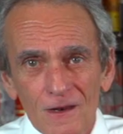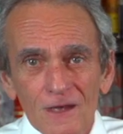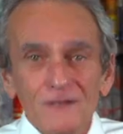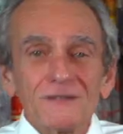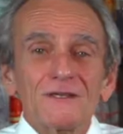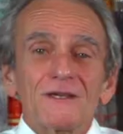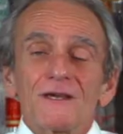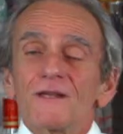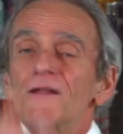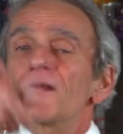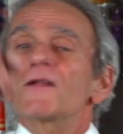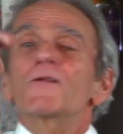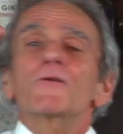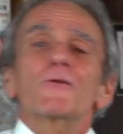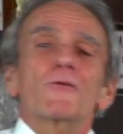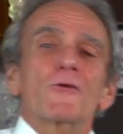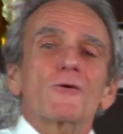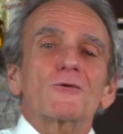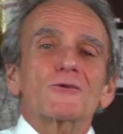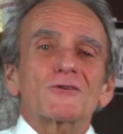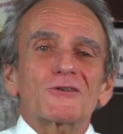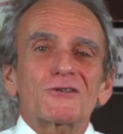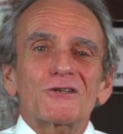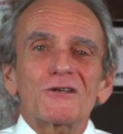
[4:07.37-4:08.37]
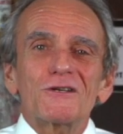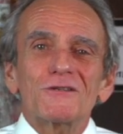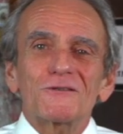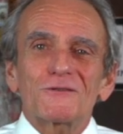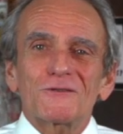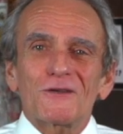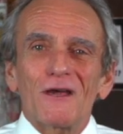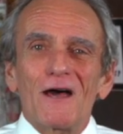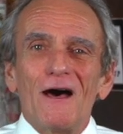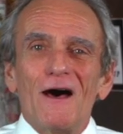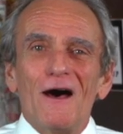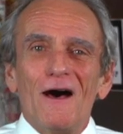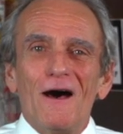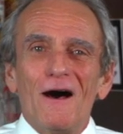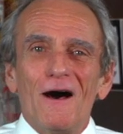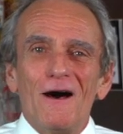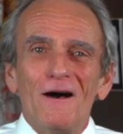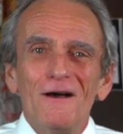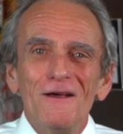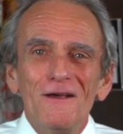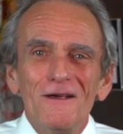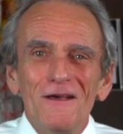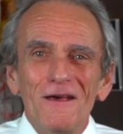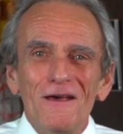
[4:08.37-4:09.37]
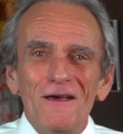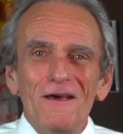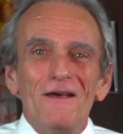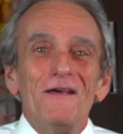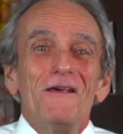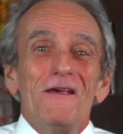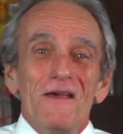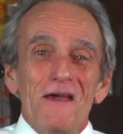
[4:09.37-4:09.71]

Let's get under those sheets and